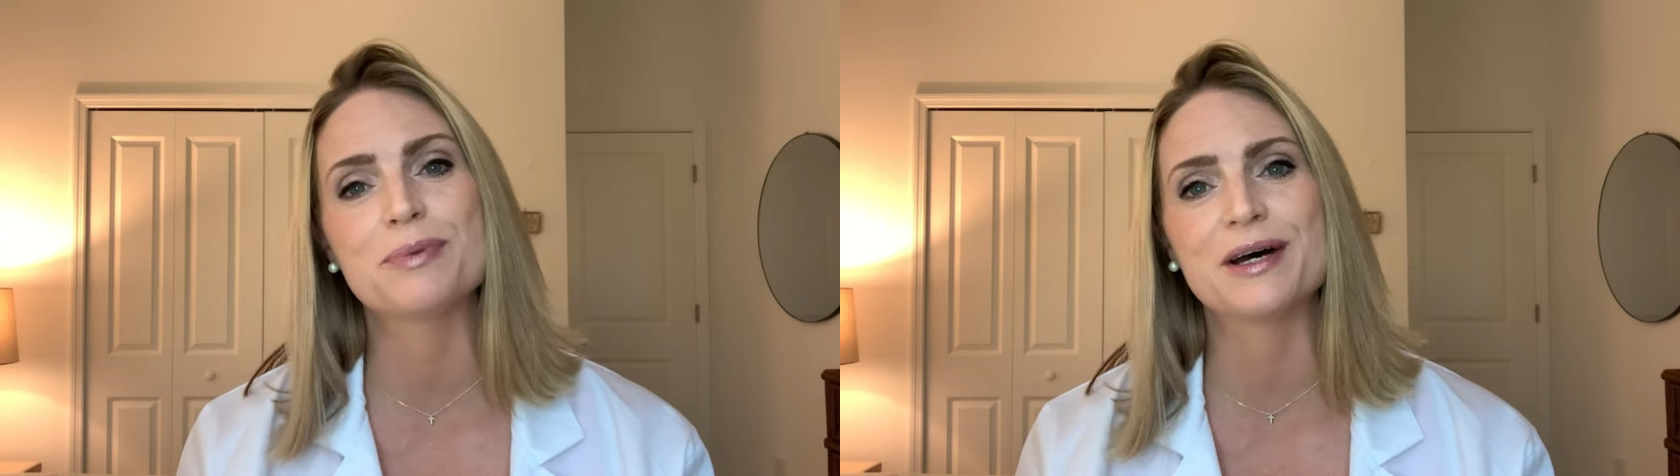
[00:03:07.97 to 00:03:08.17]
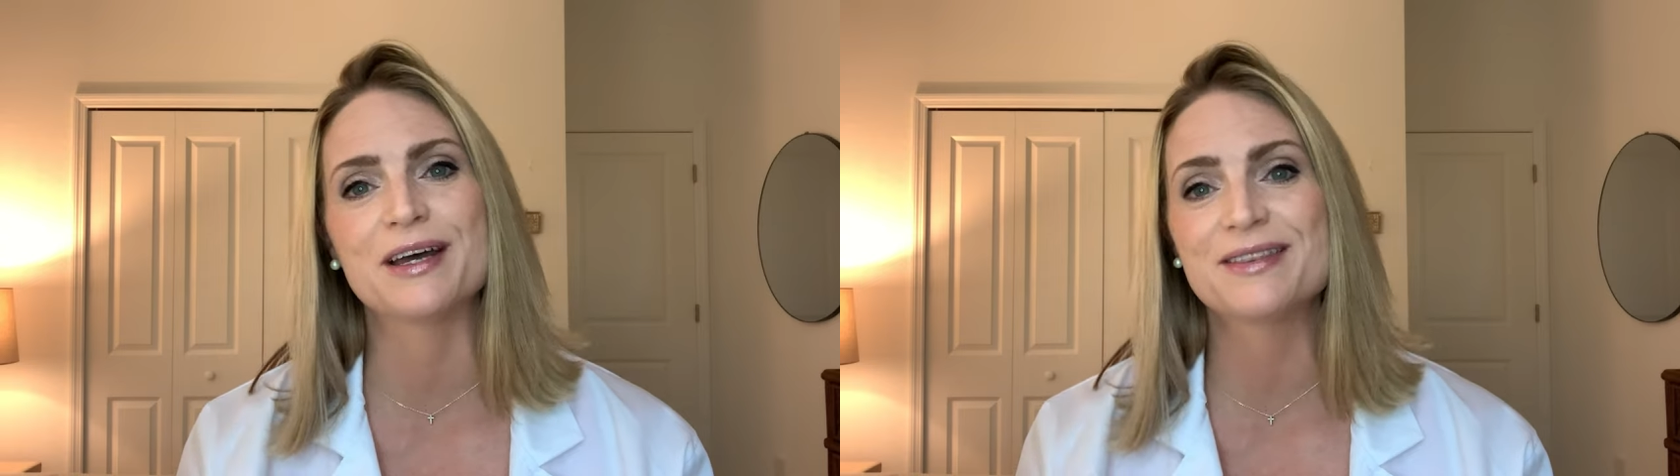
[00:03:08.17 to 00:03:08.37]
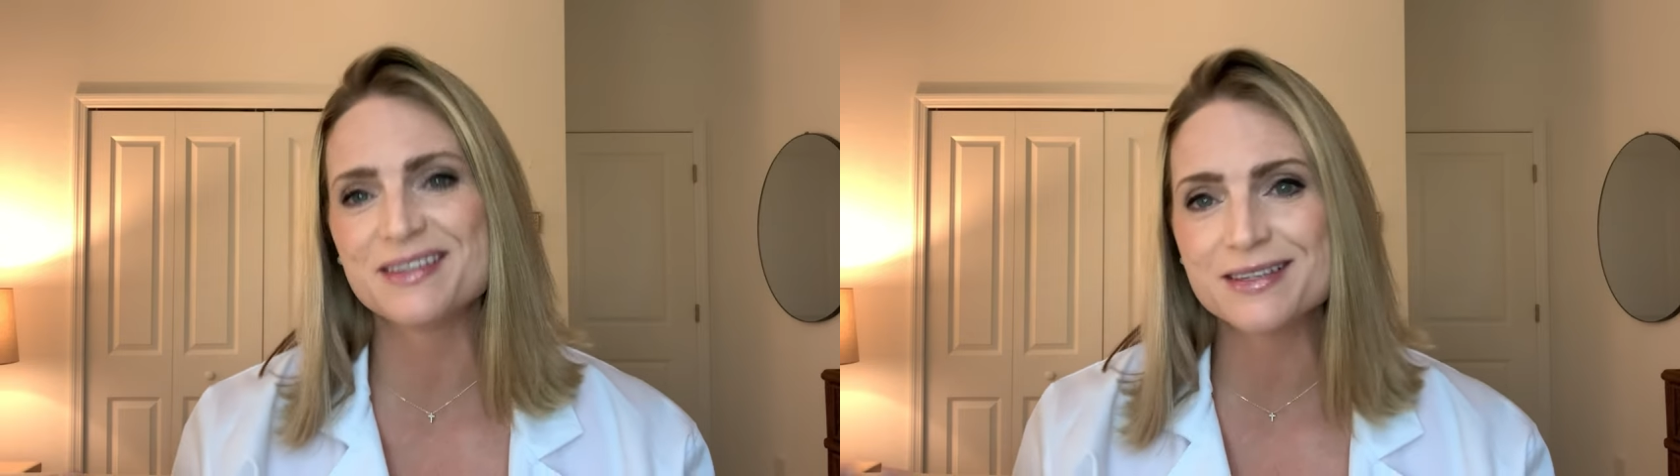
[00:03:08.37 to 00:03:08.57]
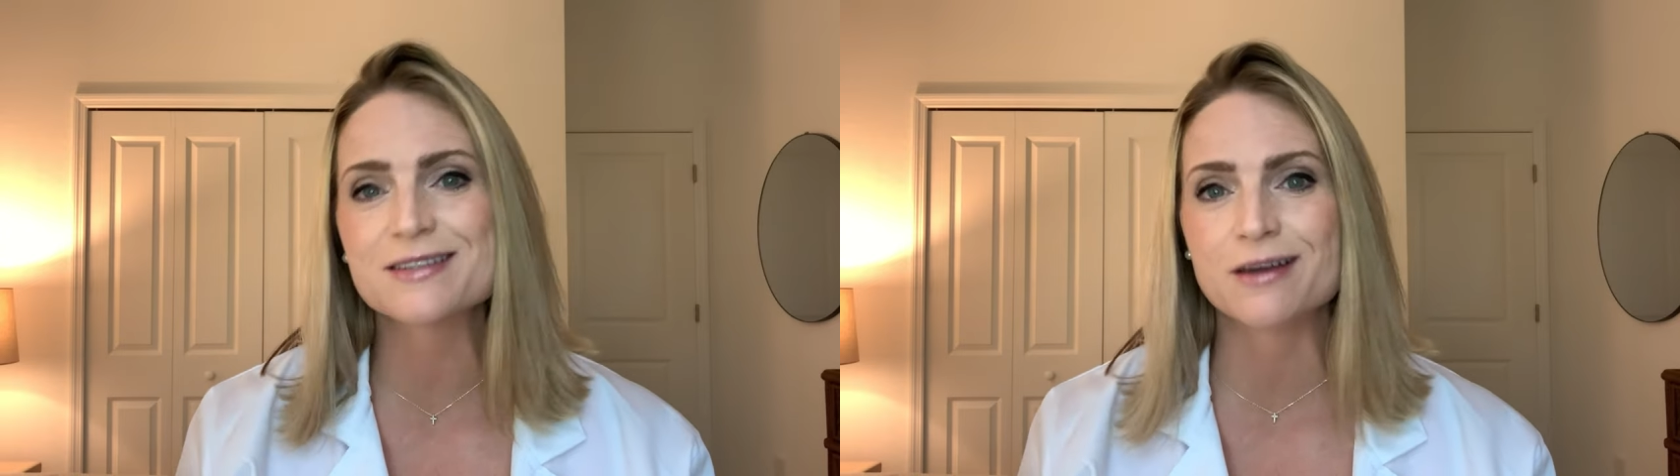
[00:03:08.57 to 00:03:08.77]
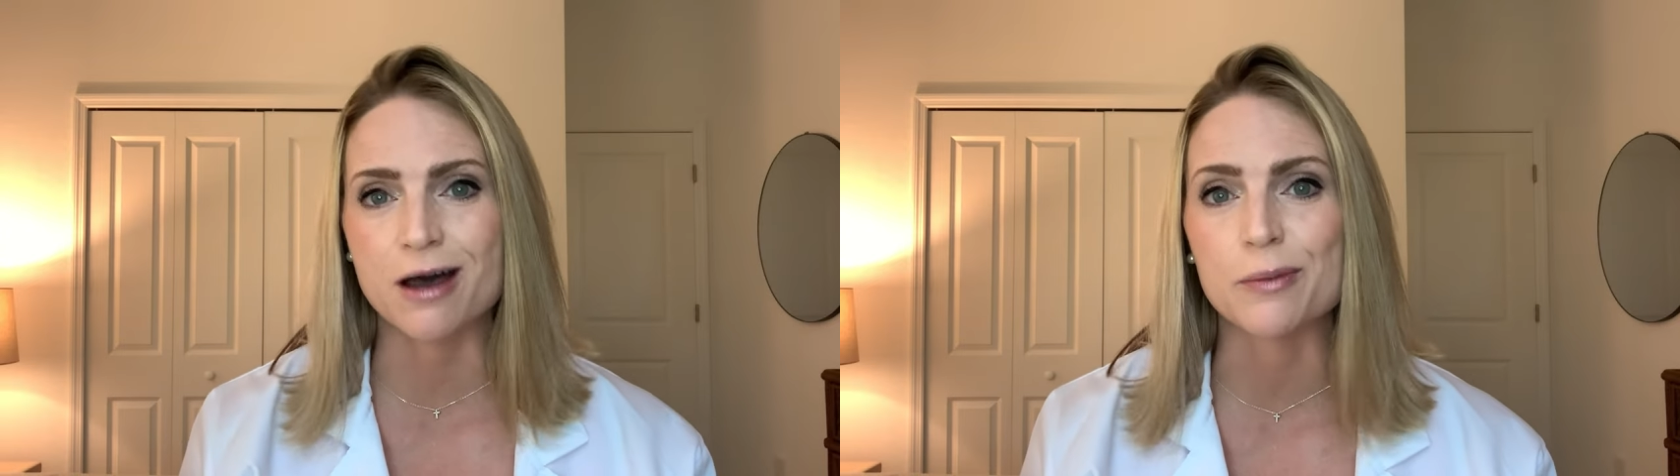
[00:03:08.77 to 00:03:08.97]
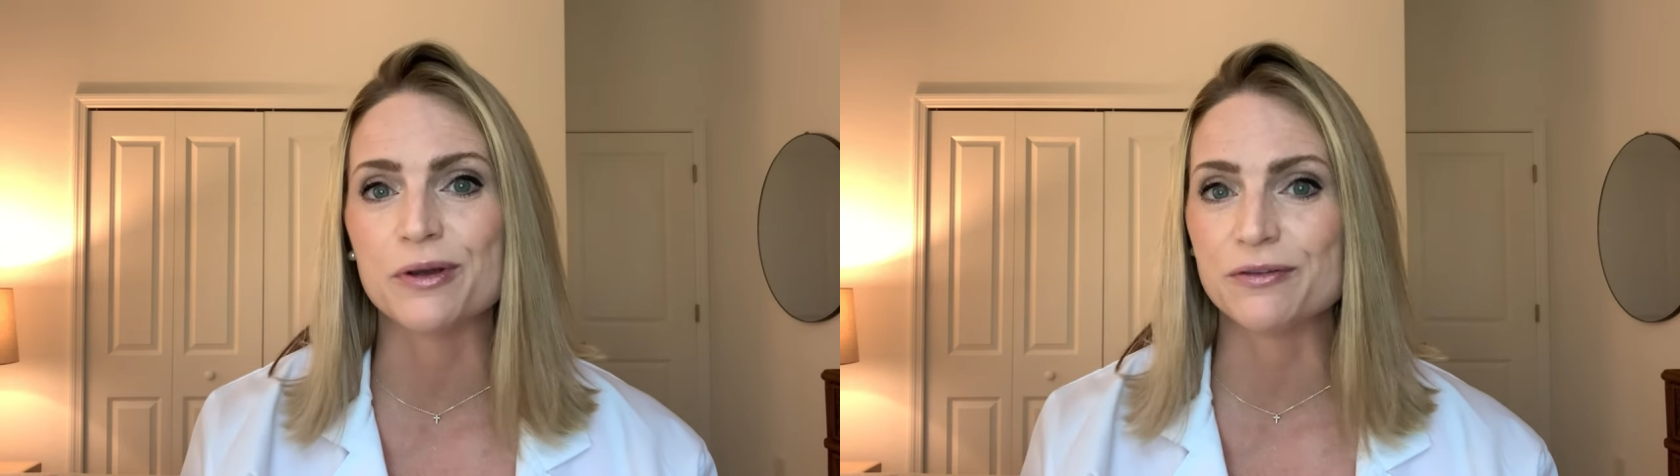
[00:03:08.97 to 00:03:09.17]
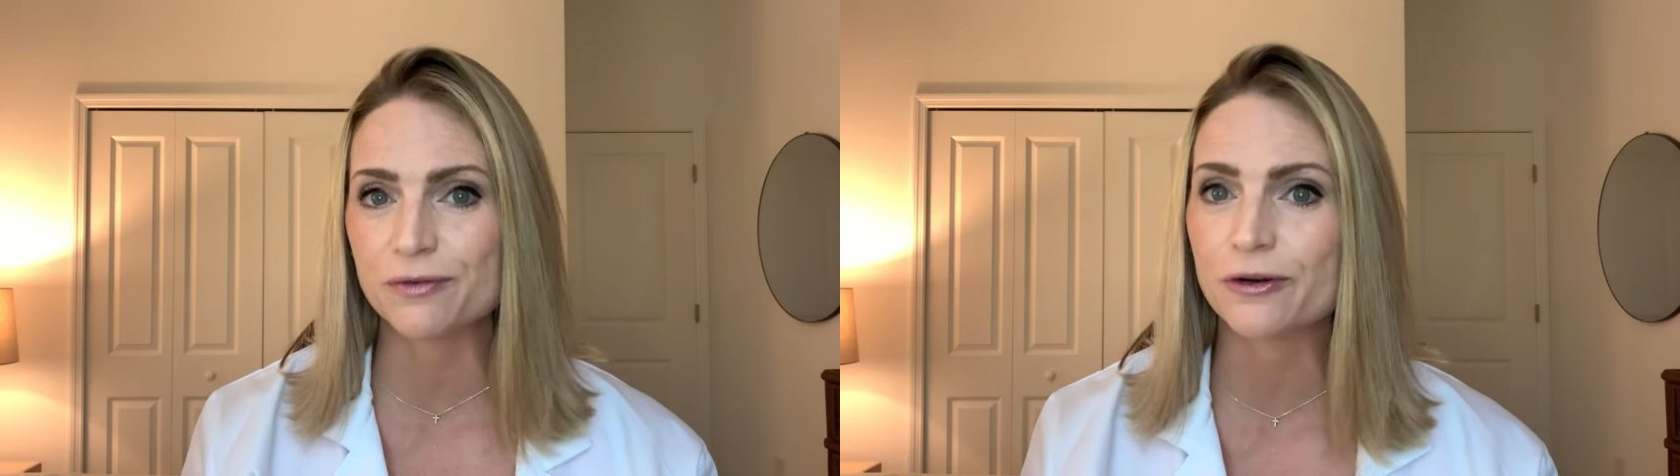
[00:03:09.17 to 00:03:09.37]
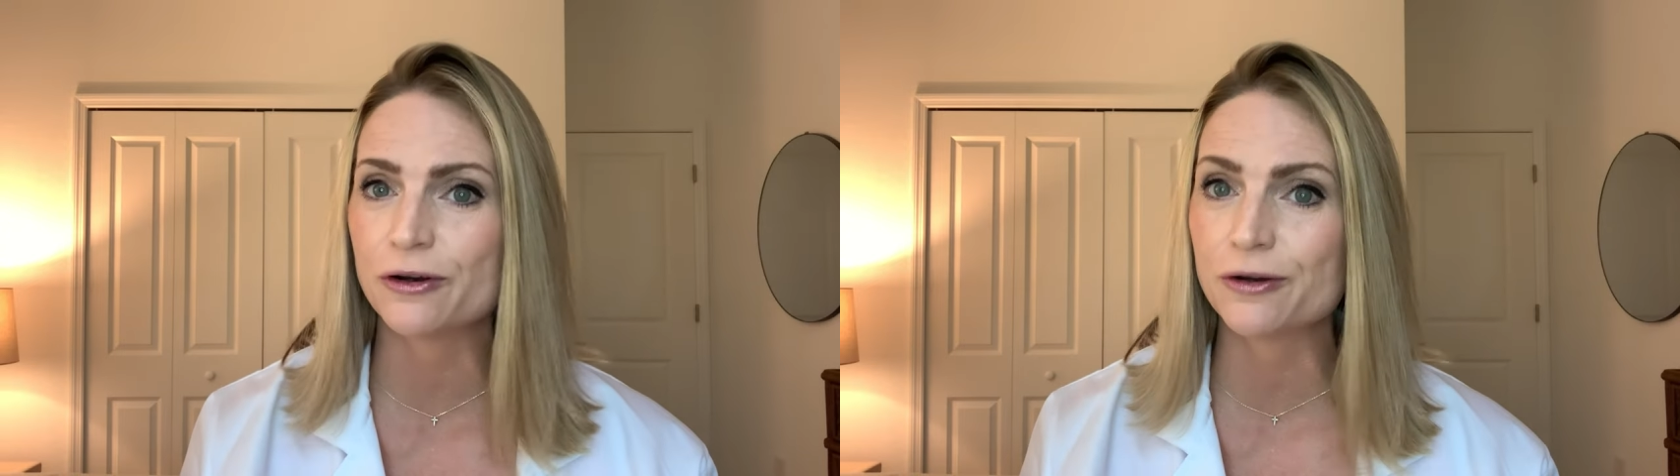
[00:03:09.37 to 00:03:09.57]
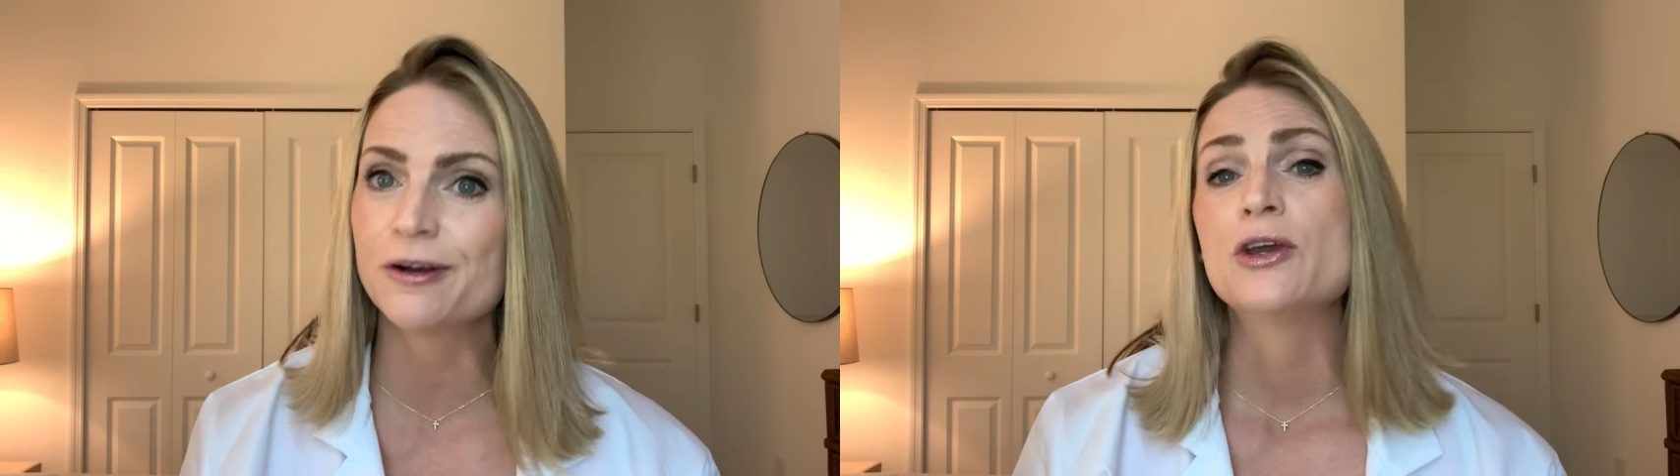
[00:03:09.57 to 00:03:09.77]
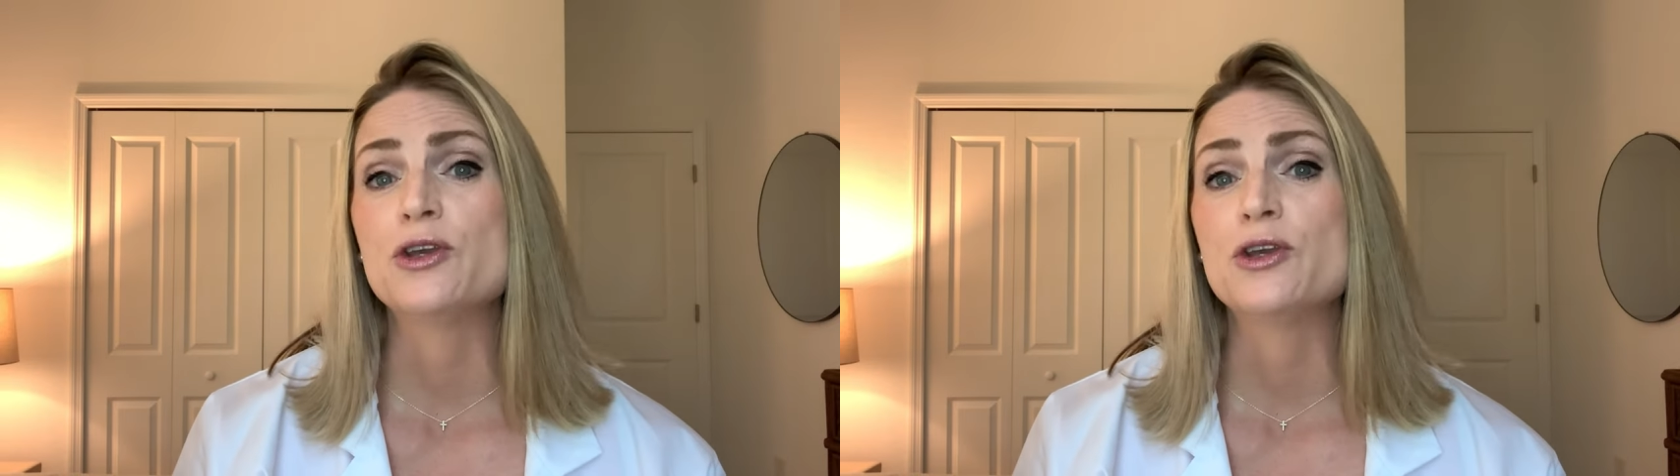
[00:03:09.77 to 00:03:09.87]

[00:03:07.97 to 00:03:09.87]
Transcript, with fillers: but this is common for her.